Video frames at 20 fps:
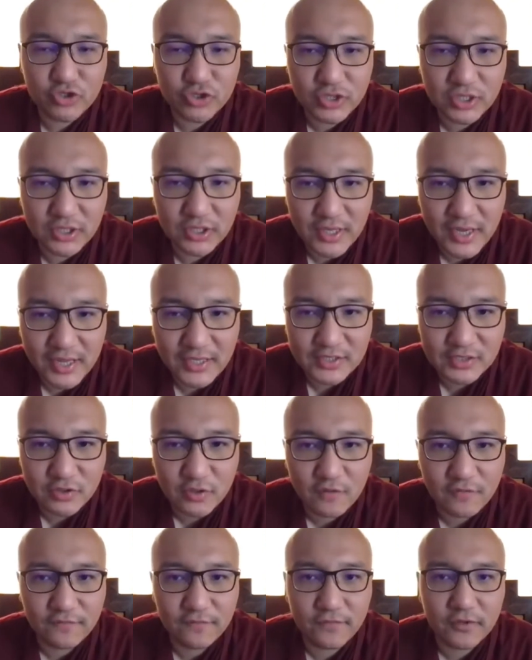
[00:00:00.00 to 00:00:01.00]
legs
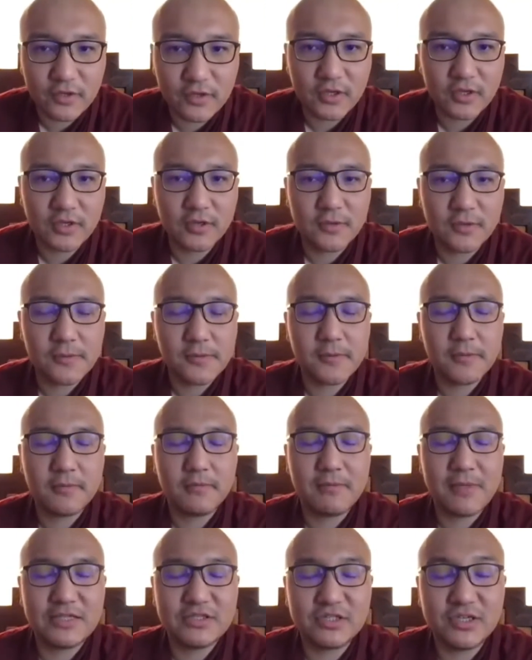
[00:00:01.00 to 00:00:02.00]
of
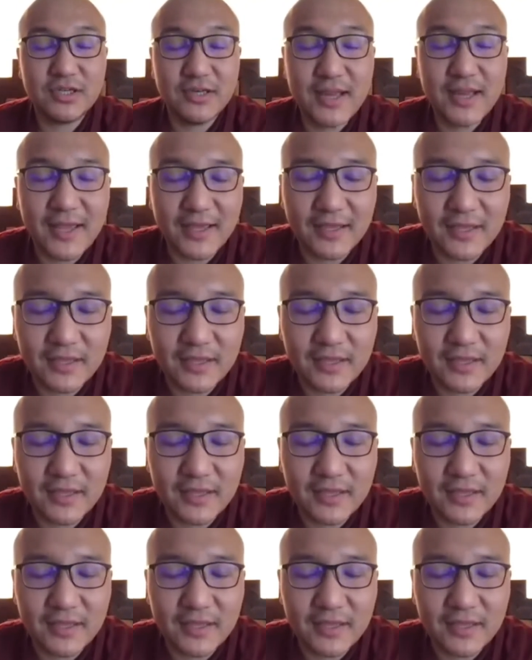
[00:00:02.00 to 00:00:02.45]
magical leg,